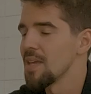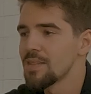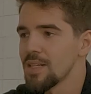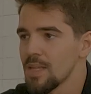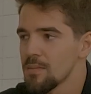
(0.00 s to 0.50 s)
they
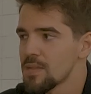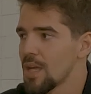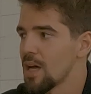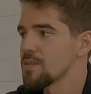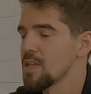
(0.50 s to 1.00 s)
did it
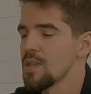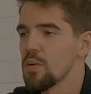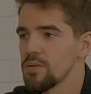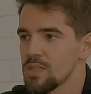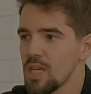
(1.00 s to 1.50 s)
themselves and they
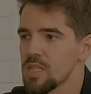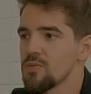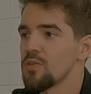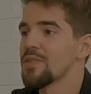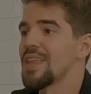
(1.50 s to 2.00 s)
were
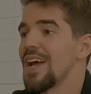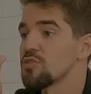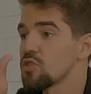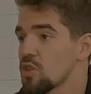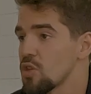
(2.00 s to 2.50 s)
successful,
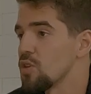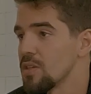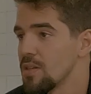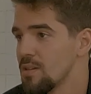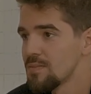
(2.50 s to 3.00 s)
that's
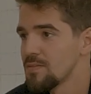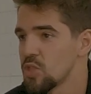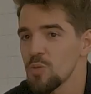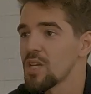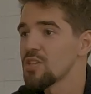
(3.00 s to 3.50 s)
good.
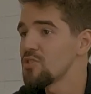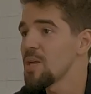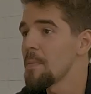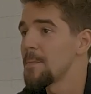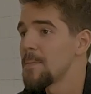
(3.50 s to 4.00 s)
Just because you
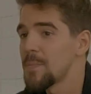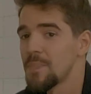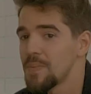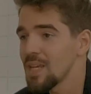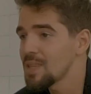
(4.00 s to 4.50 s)
didn't
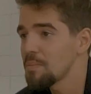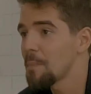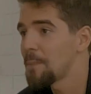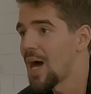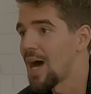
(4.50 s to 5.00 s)
get them
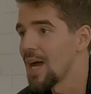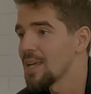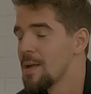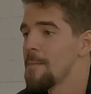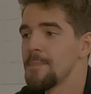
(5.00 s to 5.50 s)
to
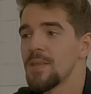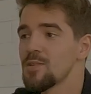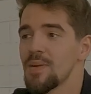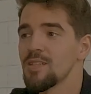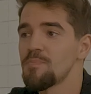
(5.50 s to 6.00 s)
buy
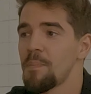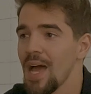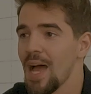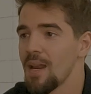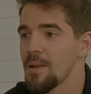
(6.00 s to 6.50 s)
doesn't mean it's
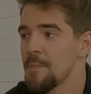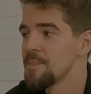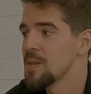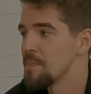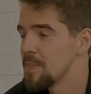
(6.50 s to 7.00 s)
bad,
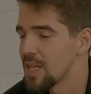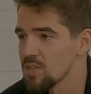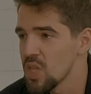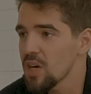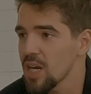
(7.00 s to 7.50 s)

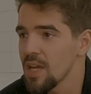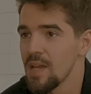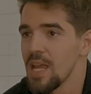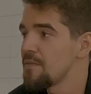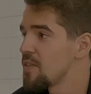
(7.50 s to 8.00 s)
because
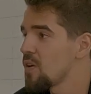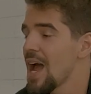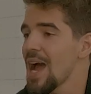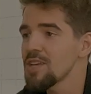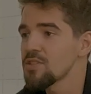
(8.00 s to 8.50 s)
if
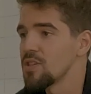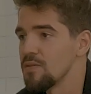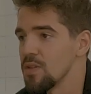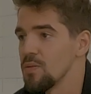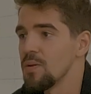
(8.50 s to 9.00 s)
they're asked
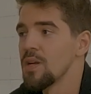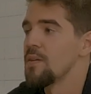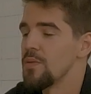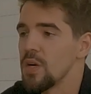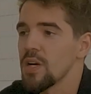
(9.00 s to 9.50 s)
of you,
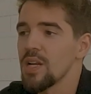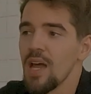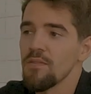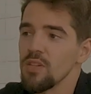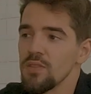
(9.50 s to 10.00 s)
they're gonna
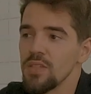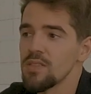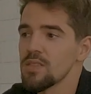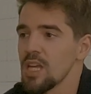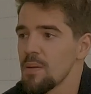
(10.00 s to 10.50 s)
have good
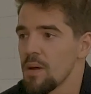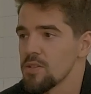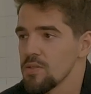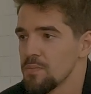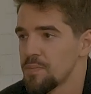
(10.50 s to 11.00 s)
things to say
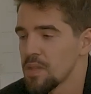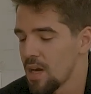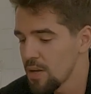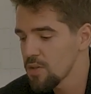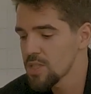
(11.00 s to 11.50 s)
about you.
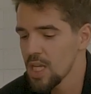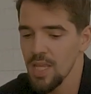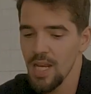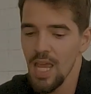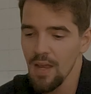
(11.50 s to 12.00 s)
Understand
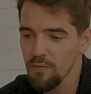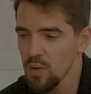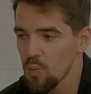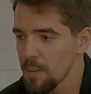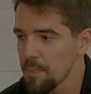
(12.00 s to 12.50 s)
that
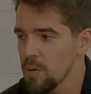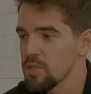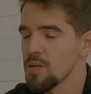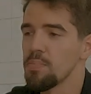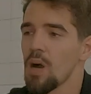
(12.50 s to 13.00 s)
every one
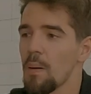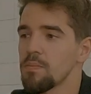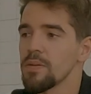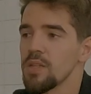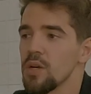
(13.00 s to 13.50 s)
person
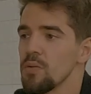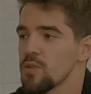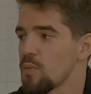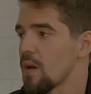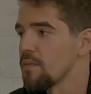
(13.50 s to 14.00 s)
probably
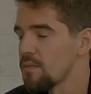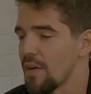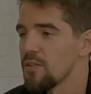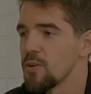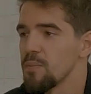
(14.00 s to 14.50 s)
knows around
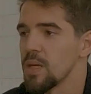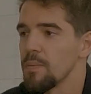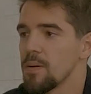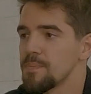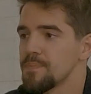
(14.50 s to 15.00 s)
500 people.